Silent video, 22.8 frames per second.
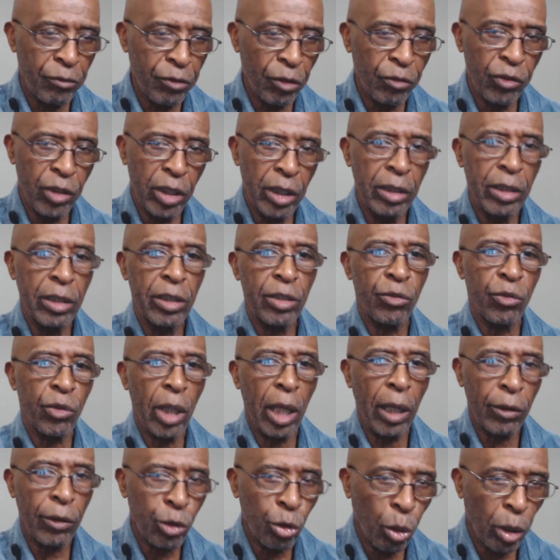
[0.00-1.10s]
15 years from
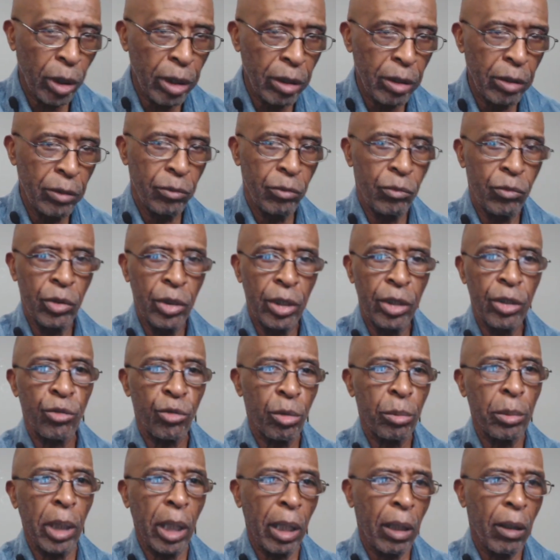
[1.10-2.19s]
now, 20 years
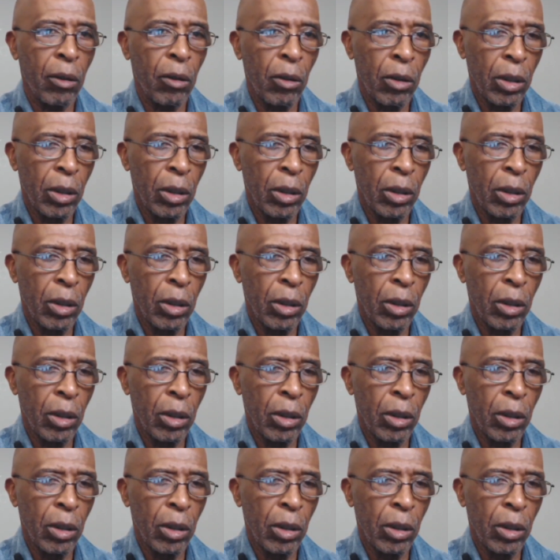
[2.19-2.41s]
from now,